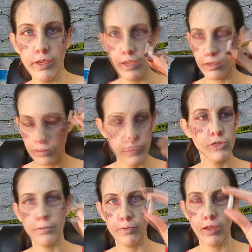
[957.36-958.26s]
lip
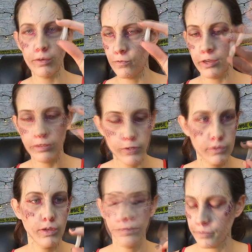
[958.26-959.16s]
liner to
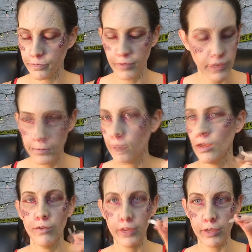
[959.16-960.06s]
kind of add
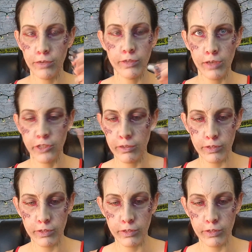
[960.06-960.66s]
pulling of